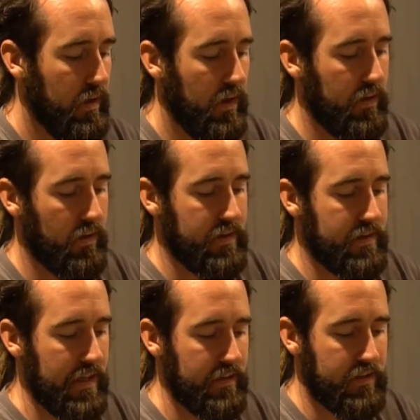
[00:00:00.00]
a nice
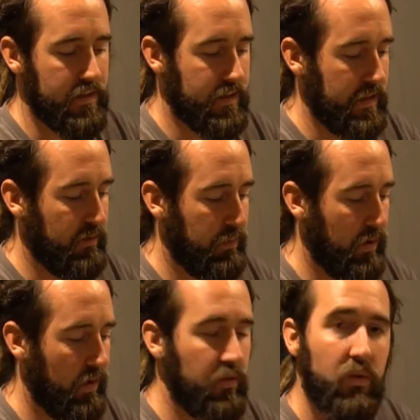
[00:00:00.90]
density of
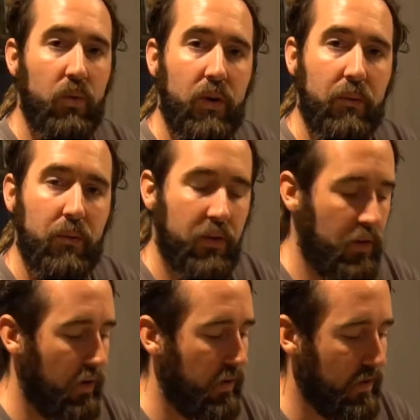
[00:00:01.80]
plants, all in
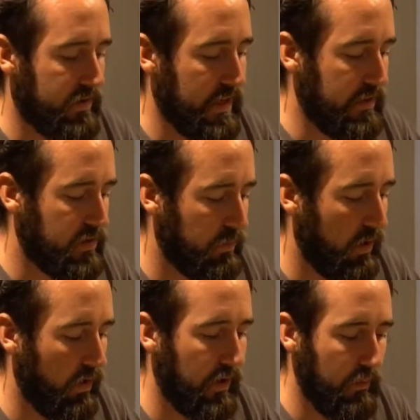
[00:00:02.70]
a nice dense
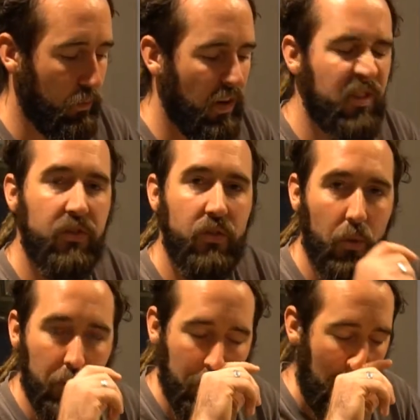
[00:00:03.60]
plant in one
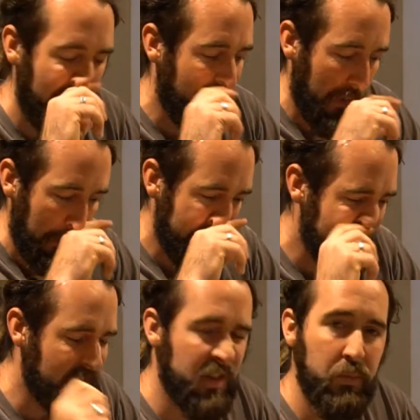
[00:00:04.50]
saucer. It's
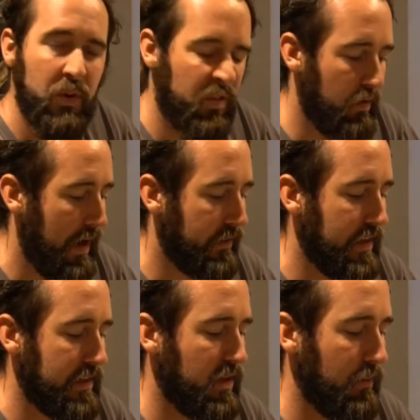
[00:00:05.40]
easier to move around,
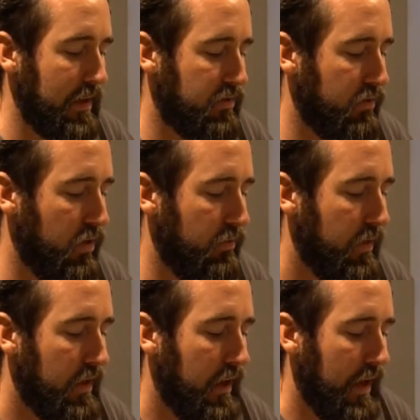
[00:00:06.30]
takes up less room,
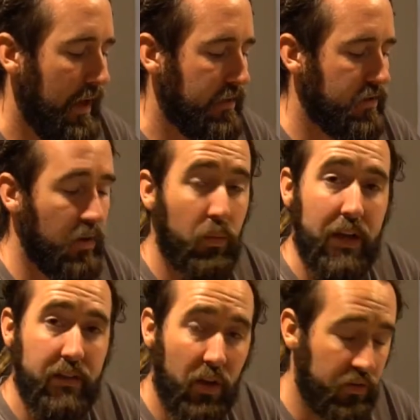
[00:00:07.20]
and when
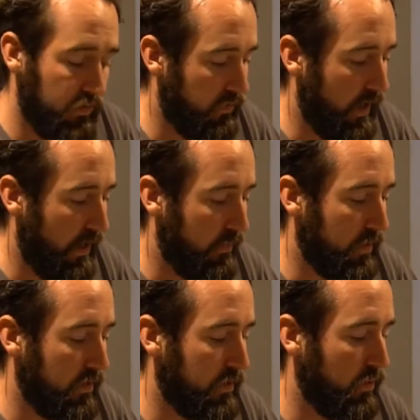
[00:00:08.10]
it does flower,
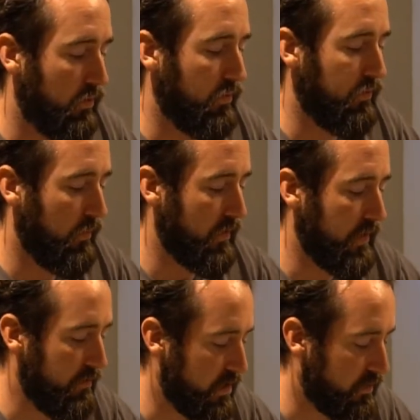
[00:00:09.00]
because when
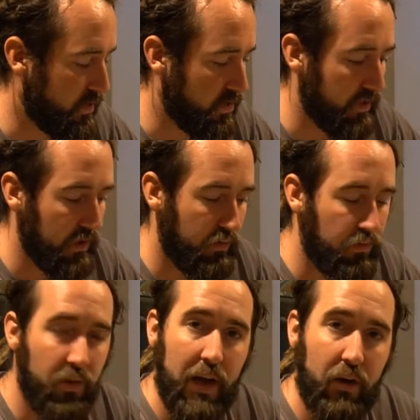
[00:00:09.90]
they reach maturity, they'll
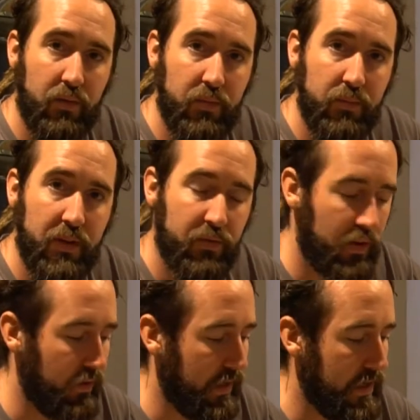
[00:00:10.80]
flower from different
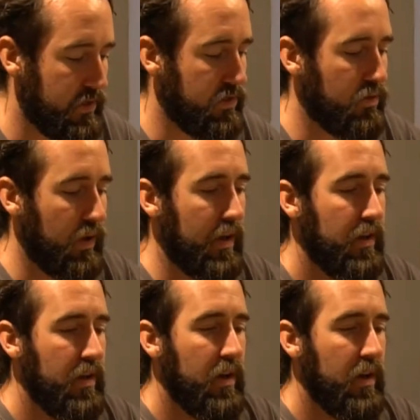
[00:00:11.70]
locations. You'll get